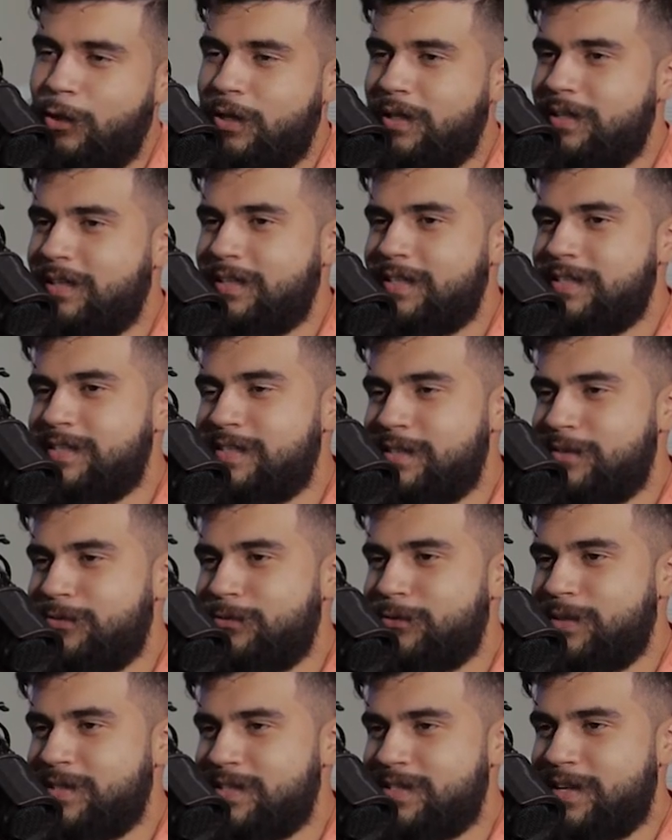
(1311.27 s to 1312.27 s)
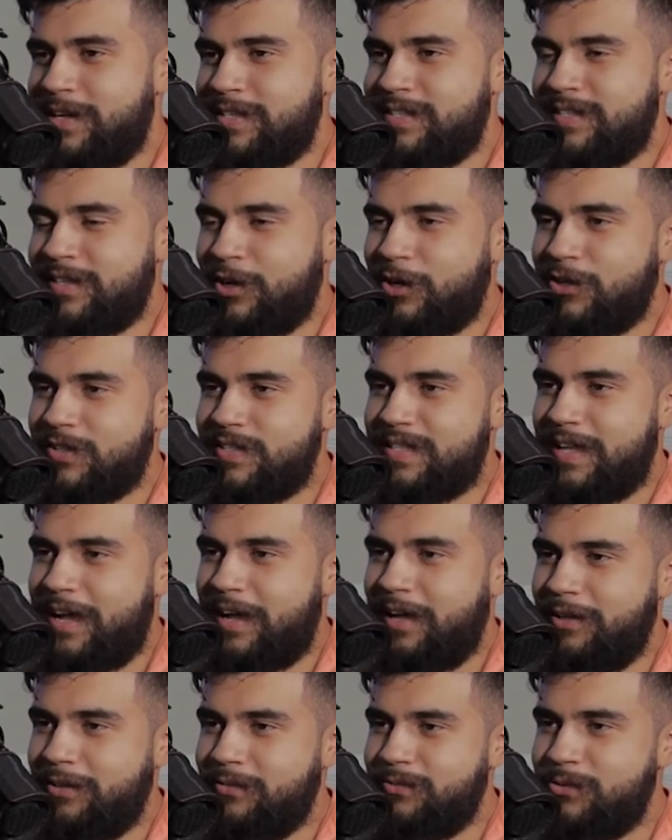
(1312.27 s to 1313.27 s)
only thing that's different is us and our
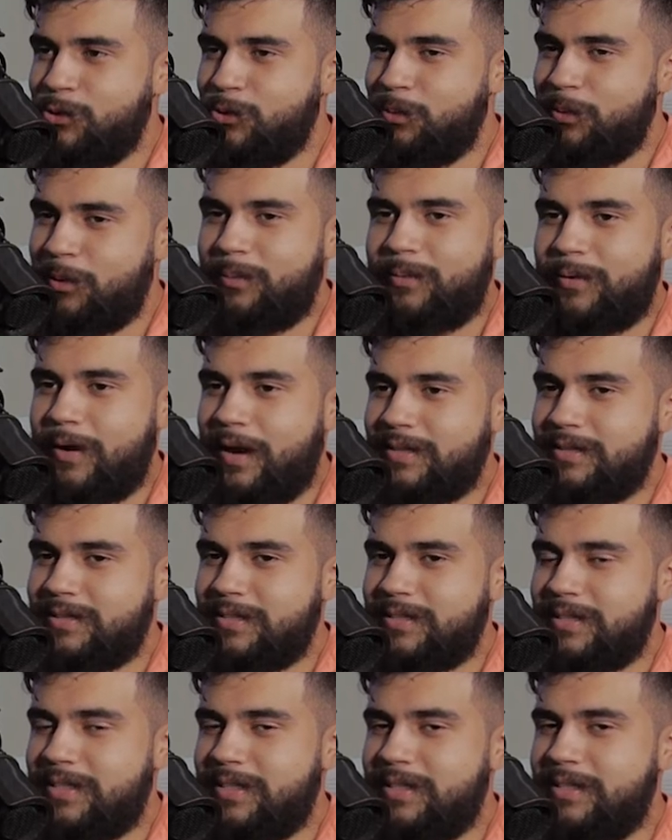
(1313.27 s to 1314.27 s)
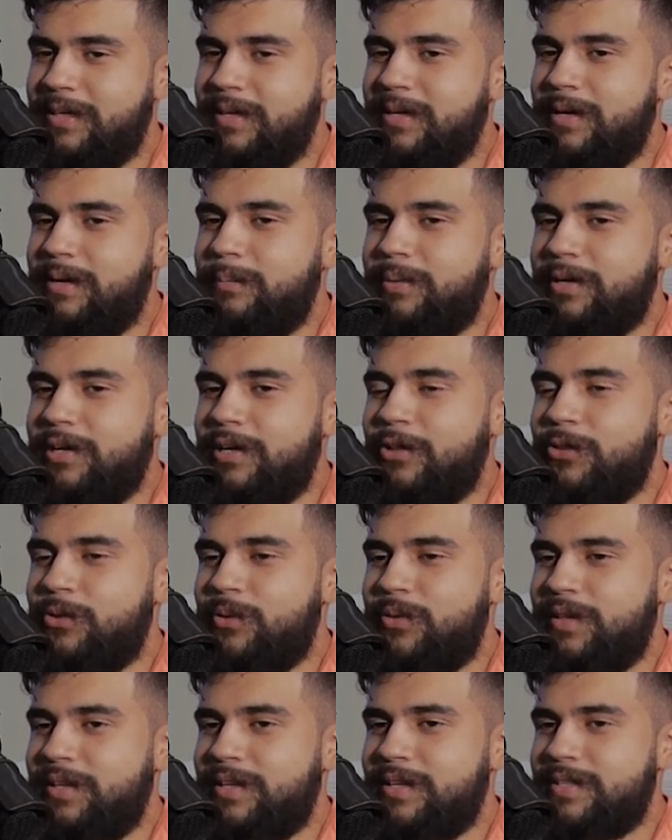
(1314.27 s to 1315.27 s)
style yeah. of humor, practically. Yes. But
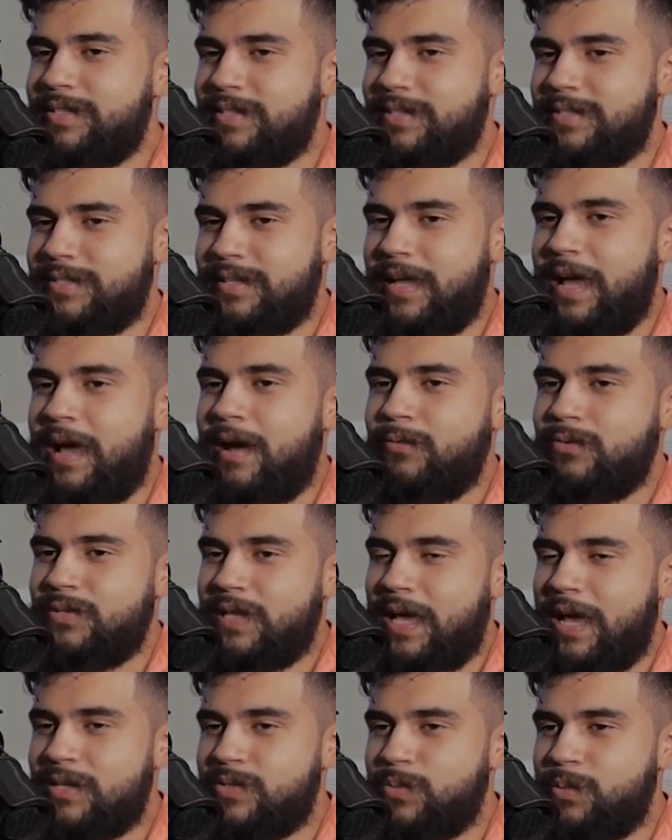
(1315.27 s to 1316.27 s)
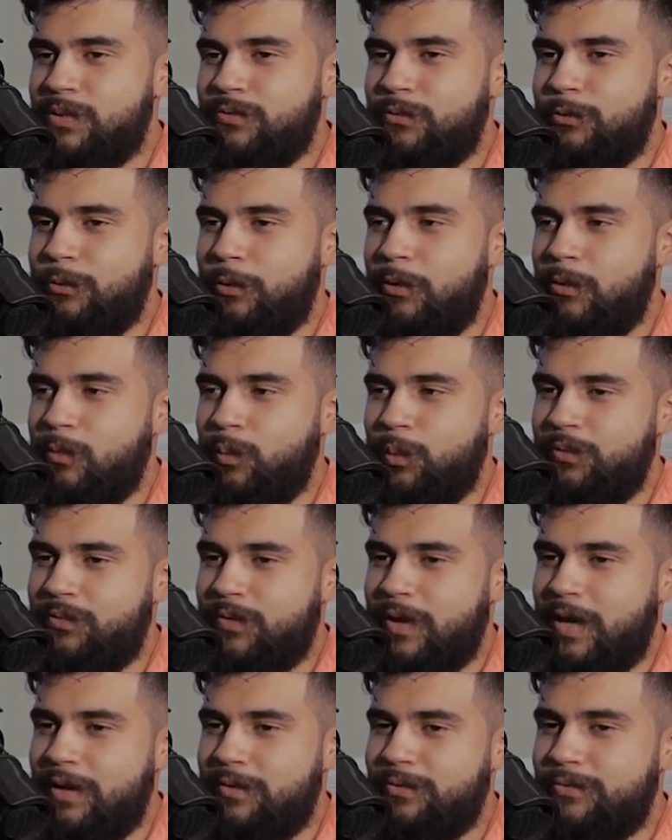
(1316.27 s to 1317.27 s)
another thing is, is that as as we've grown, we've
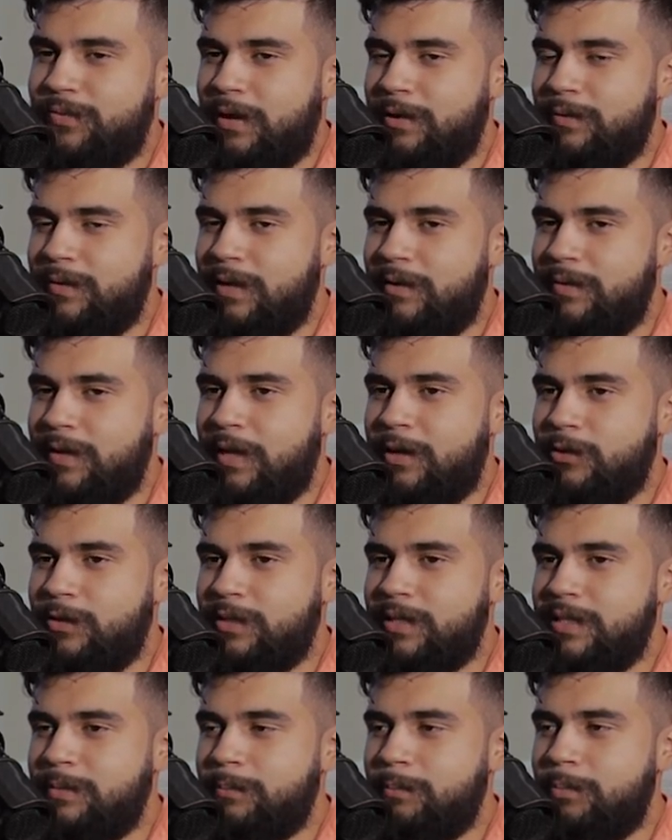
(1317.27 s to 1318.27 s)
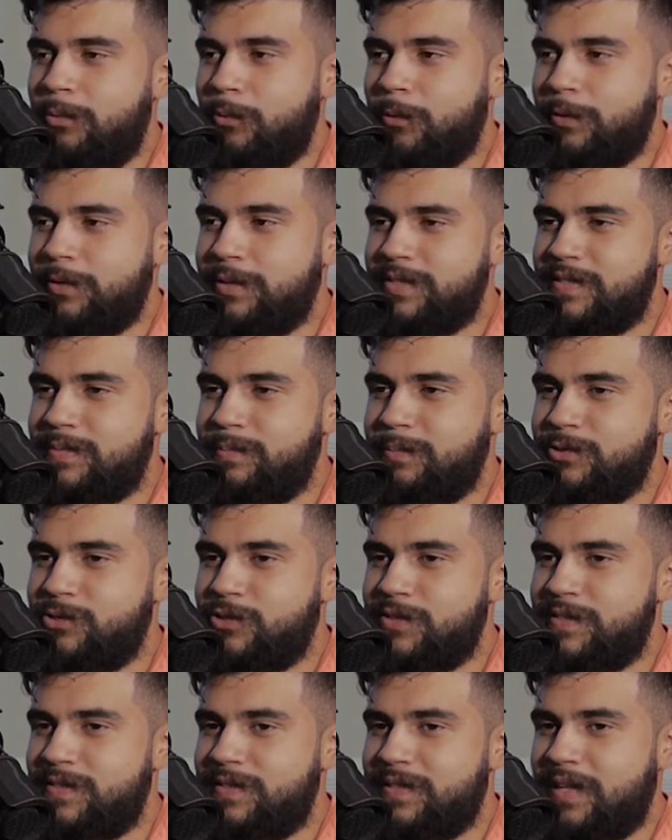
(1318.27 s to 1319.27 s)
kind of found out not only the importance, but
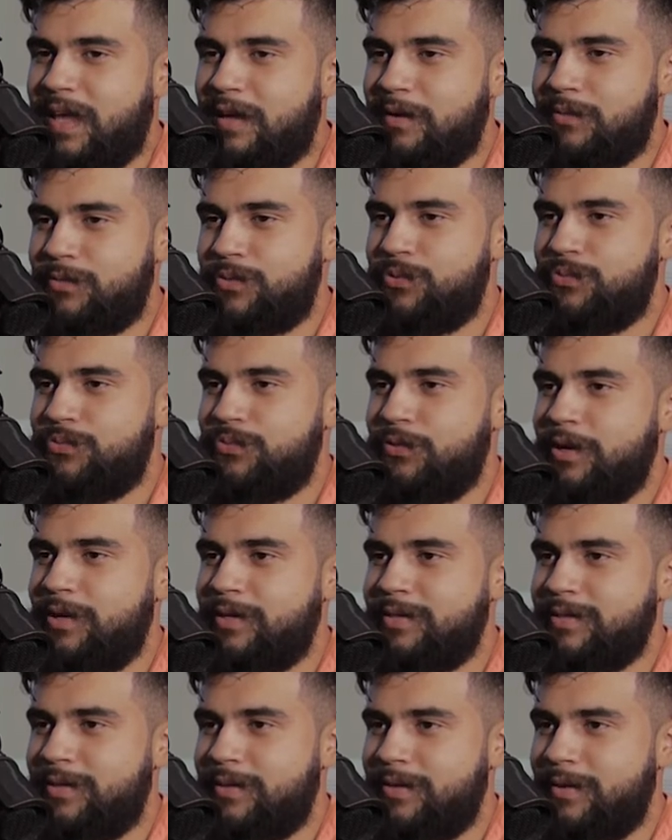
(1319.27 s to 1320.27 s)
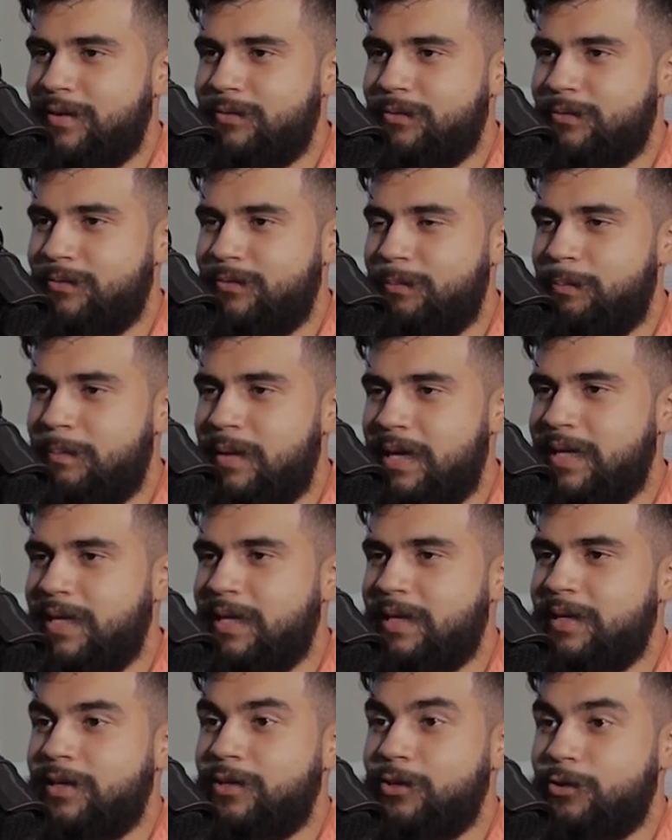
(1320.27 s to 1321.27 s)
just kind of the fun of
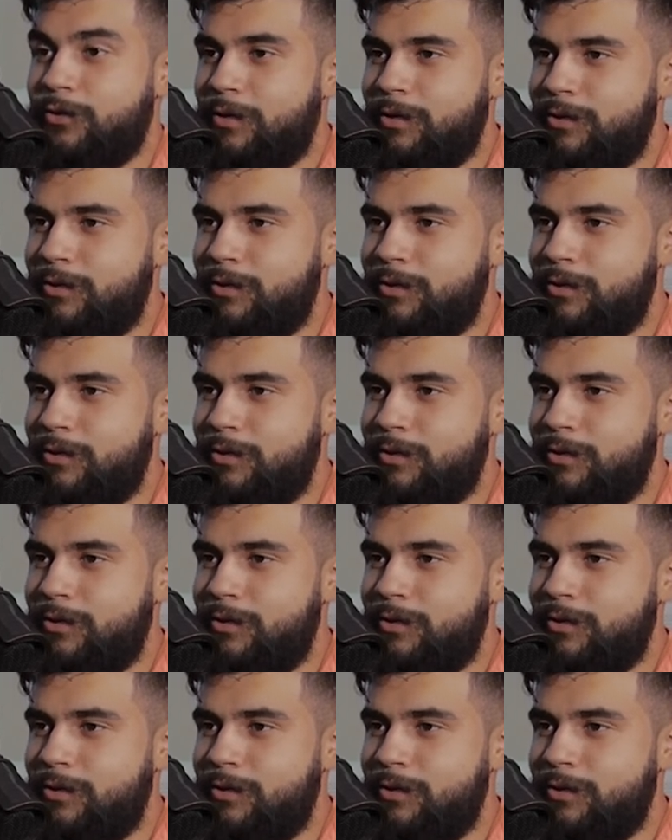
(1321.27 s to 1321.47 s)
making it your